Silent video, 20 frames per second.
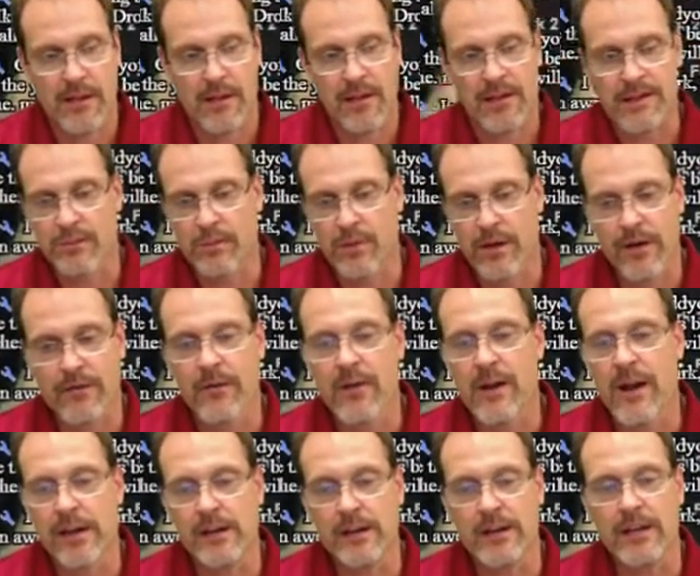Because whatever
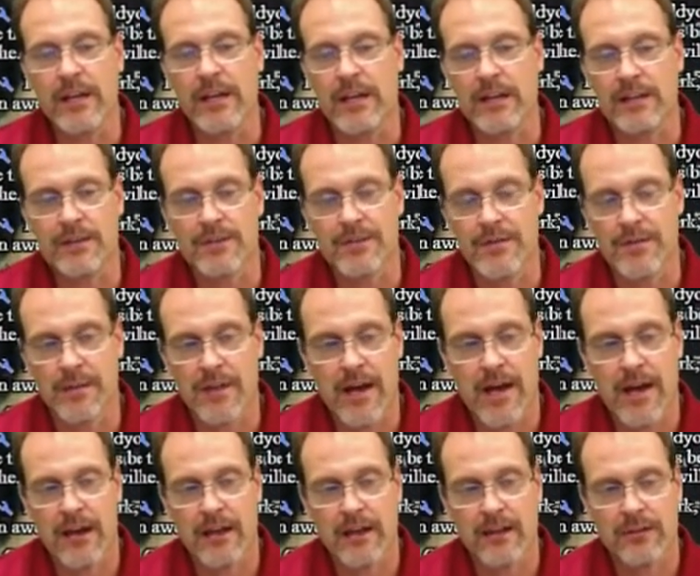I need to
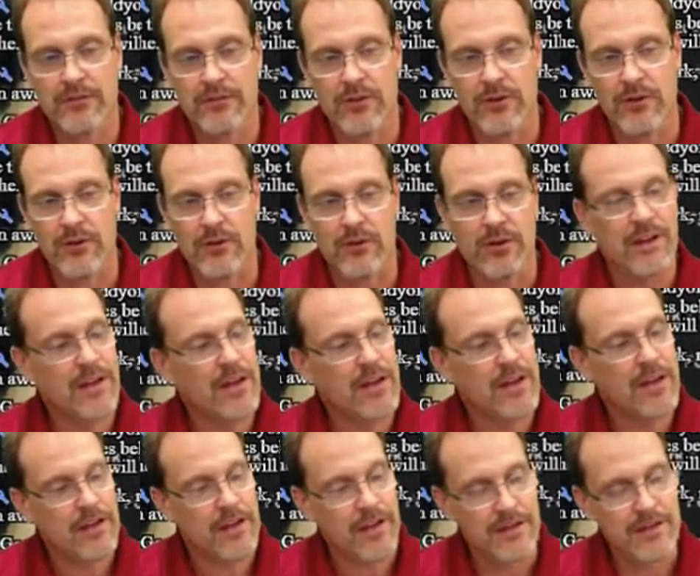fly to
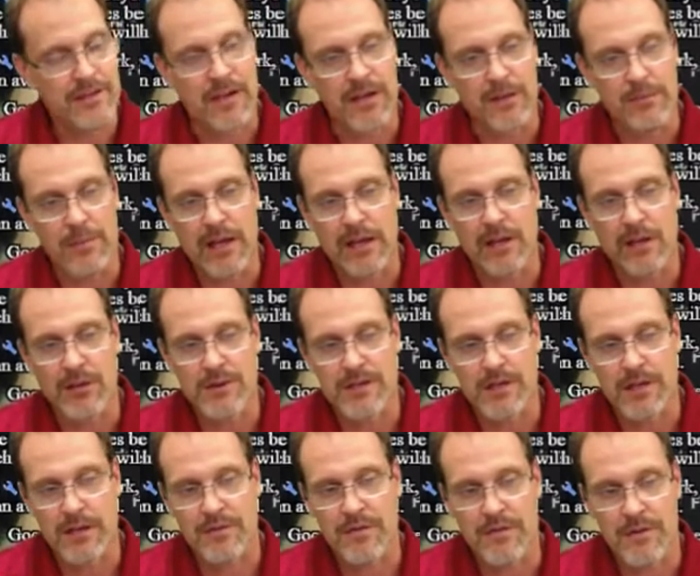is going to be close
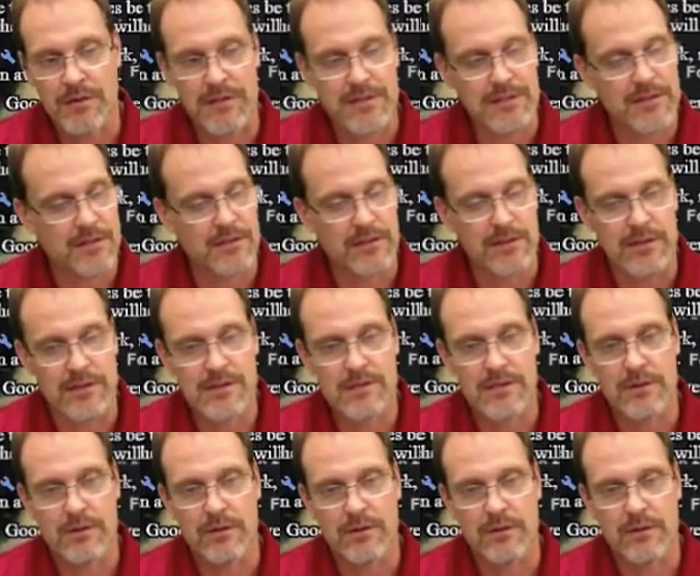enough for this this